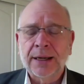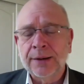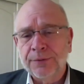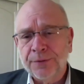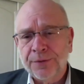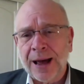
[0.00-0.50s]

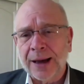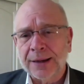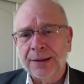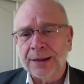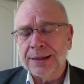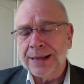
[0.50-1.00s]
in
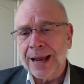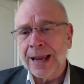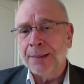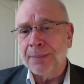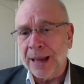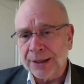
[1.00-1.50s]
fact, the
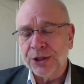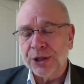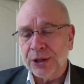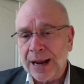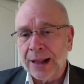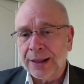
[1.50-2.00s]
name
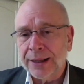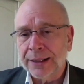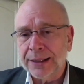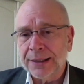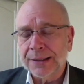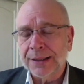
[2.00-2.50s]

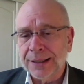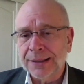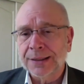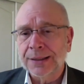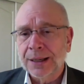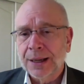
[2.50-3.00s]
externalities
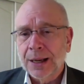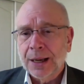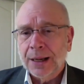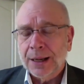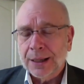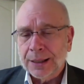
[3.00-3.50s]
is
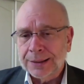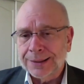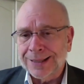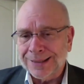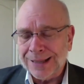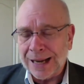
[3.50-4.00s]

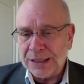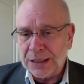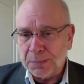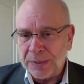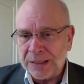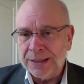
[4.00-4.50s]
designed
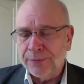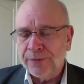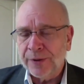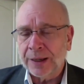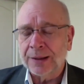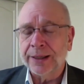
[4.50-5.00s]

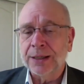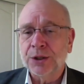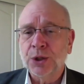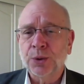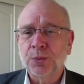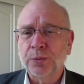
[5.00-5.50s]
specifically
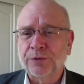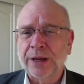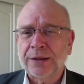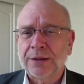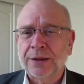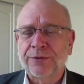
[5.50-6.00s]
to
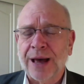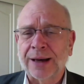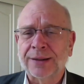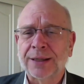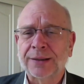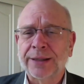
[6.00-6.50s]
reflect the
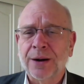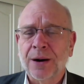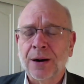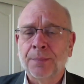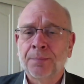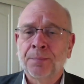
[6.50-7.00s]
fact that
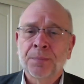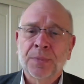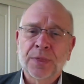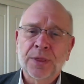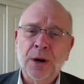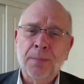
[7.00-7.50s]

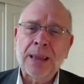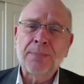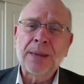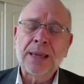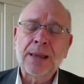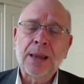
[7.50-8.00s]
there may
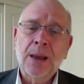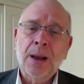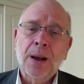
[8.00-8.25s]
be